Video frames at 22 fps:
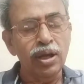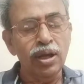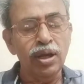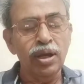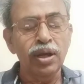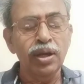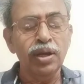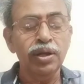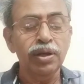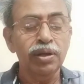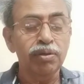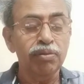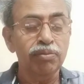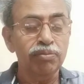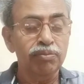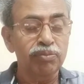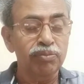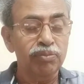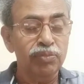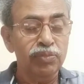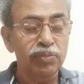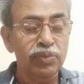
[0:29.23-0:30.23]
And
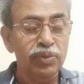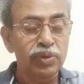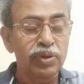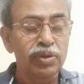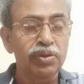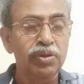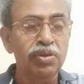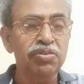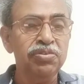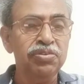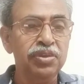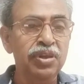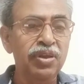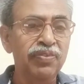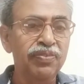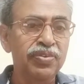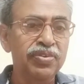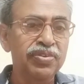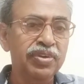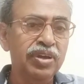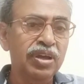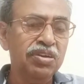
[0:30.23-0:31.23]
these three
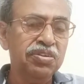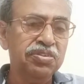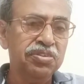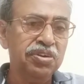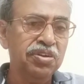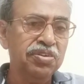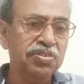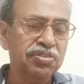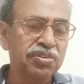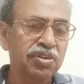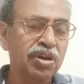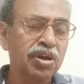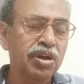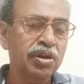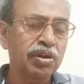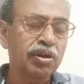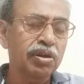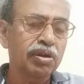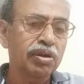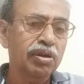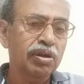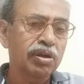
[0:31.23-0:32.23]
physical states are
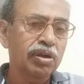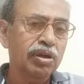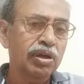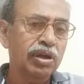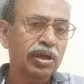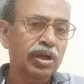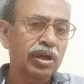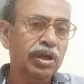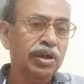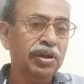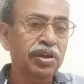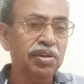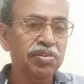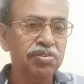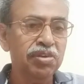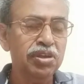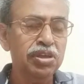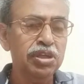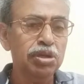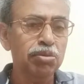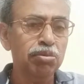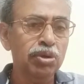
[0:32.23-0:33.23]

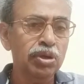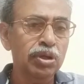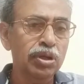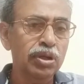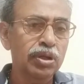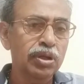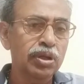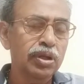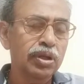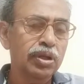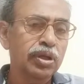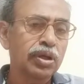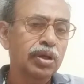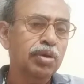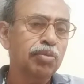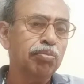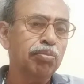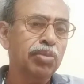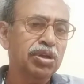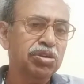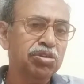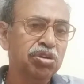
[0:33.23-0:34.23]
interchangeable
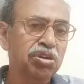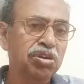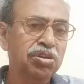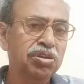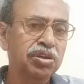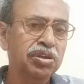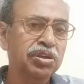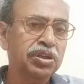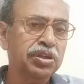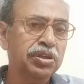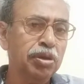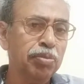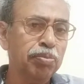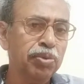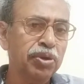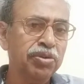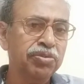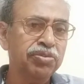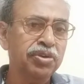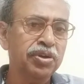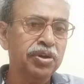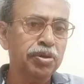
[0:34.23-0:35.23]
by changing the
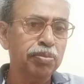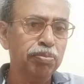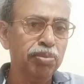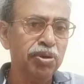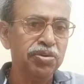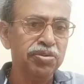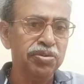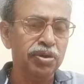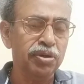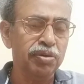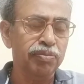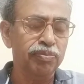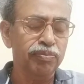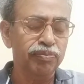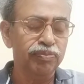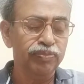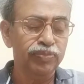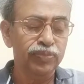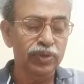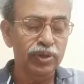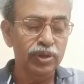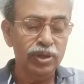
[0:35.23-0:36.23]
temperature and pressure.
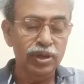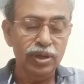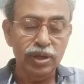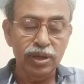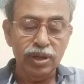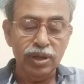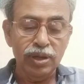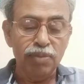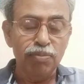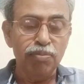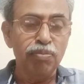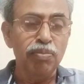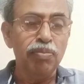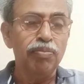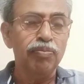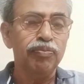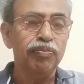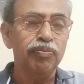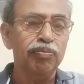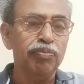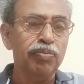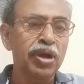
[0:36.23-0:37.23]

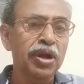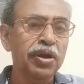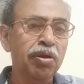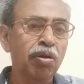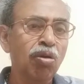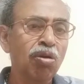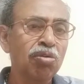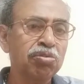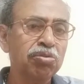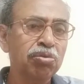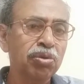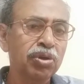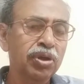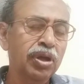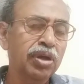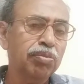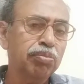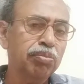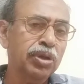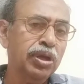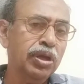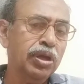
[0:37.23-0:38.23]
Matter also can
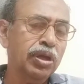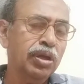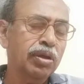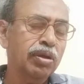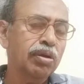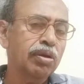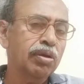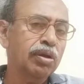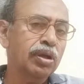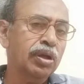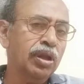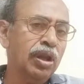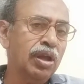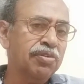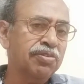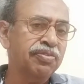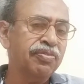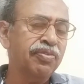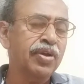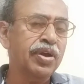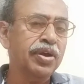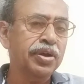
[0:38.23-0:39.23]
be
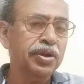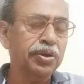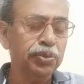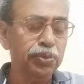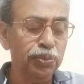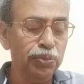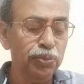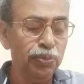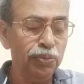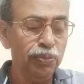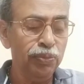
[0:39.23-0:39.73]
classified into